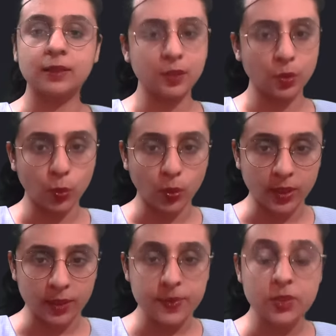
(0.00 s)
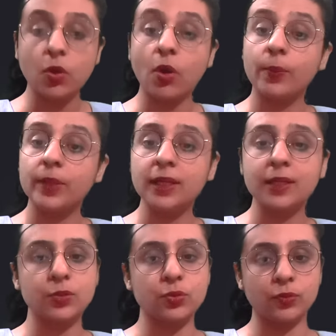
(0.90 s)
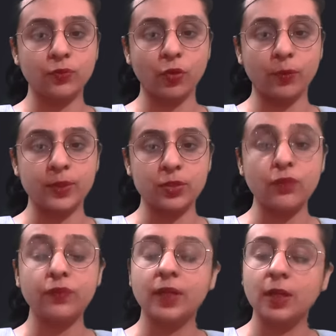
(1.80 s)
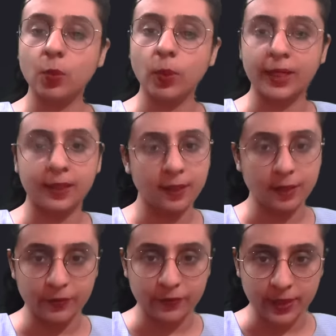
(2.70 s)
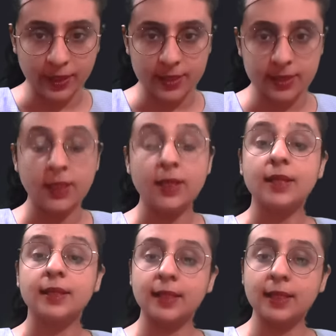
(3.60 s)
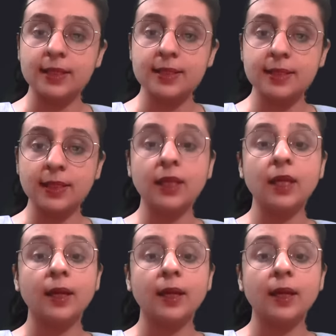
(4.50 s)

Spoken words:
the lower limbs, commonly due to involvement of inguinal lymphatics. There is seen